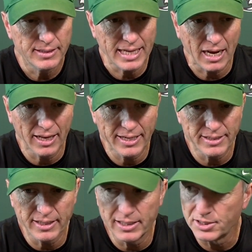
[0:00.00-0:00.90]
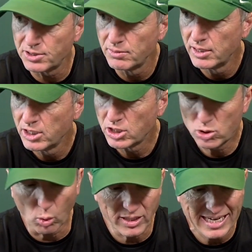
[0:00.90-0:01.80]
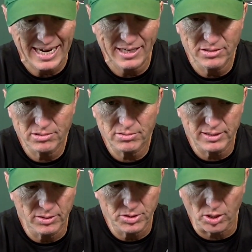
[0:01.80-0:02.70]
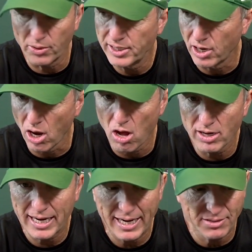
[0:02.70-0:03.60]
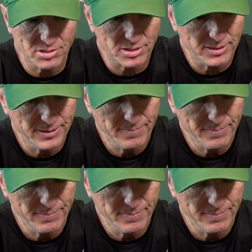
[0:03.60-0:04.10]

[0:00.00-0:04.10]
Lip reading: not letting short gains, turn into long gains.